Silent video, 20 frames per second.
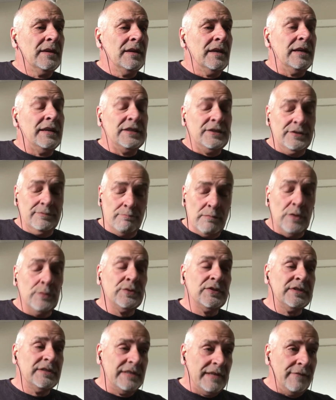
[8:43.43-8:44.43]
And he
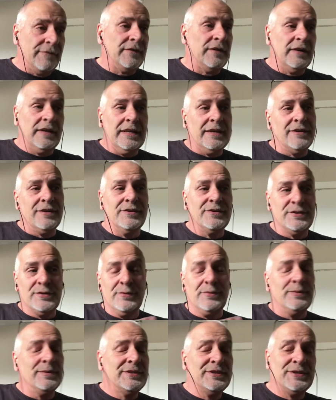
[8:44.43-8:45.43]
most definitely can't
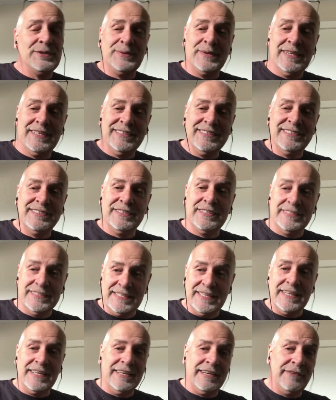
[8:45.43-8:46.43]
do it with 2 hands, and he's
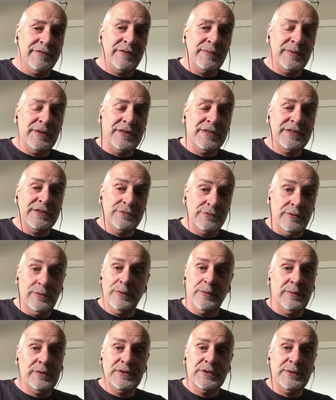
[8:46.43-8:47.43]
telling everybody, do
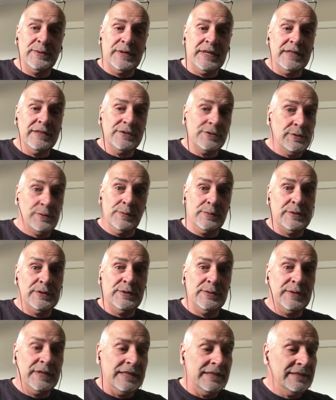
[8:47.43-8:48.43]
it with 2 hands, do it with
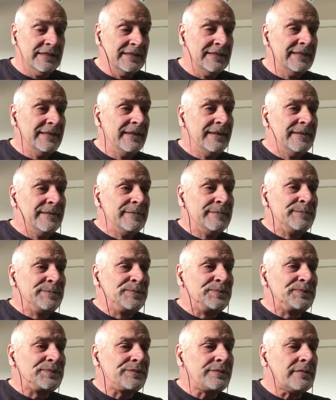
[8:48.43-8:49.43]
2 hands.
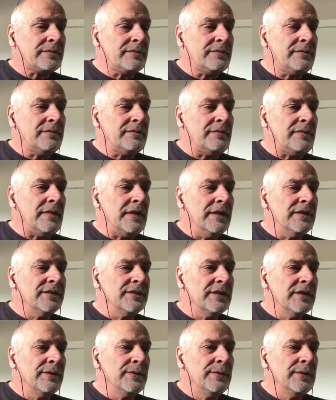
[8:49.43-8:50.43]

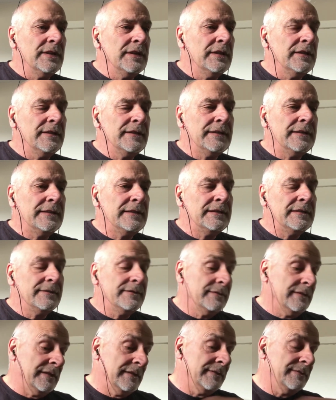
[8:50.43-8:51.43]
So,
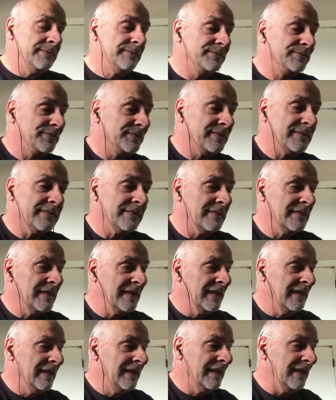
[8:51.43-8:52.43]
well,
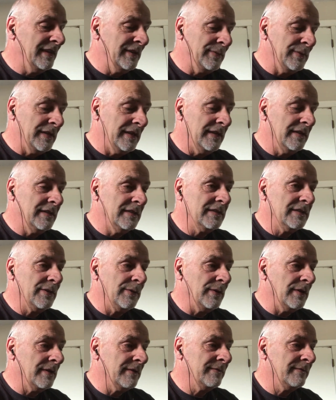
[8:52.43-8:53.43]
anyway, let's go on.